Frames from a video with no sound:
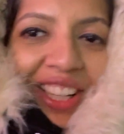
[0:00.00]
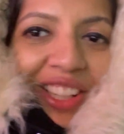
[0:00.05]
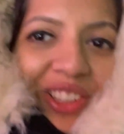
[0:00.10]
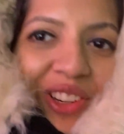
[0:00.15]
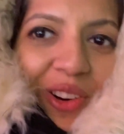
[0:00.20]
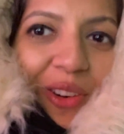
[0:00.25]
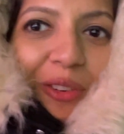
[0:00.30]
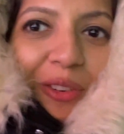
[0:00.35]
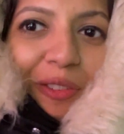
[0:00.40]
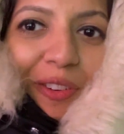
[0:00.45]

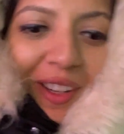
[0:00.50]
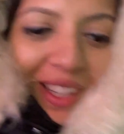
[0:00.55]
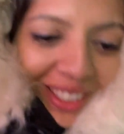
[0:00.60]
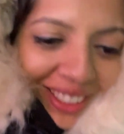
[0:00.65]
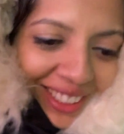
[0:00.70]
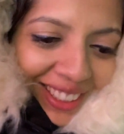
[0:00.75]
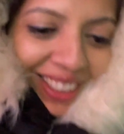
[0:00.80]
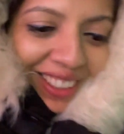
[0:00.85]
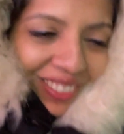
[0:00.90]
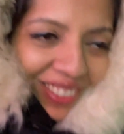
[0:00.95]
no
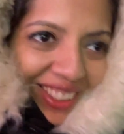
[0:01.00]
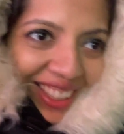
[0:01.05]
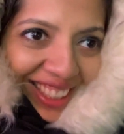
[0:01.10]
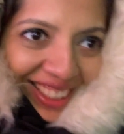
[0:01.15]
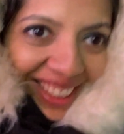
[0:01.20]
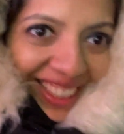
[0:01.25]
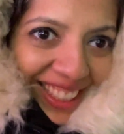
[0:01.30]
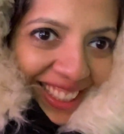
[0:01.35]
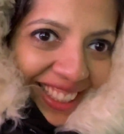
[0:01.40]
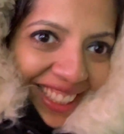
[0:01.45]
fucks given.
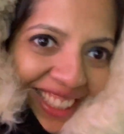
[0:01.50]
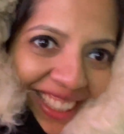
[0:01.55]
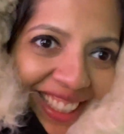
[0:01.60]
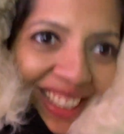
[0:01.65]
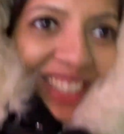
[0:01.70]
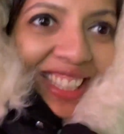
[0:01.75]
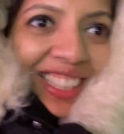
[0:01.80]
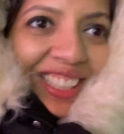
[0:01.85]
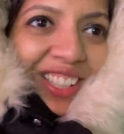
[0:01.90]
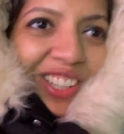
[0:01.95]

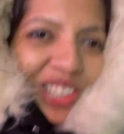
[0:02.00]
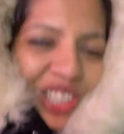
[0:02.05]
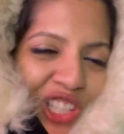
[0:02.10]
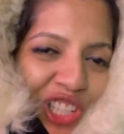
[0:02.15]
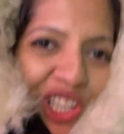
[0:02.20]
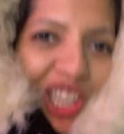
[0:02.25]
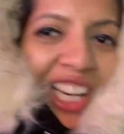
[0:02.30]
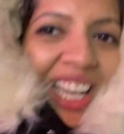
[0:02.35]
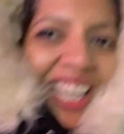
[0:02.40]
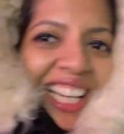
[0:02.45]
So
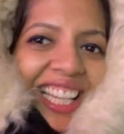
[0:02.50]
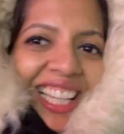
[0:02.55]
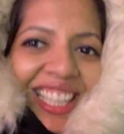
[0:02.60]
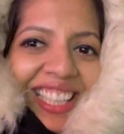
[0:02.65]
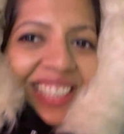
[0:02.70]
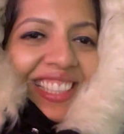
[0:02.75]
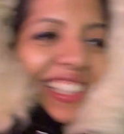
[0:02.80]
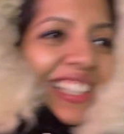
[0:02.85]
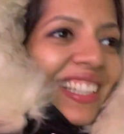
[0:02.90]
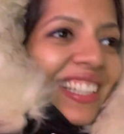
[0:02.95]
chill.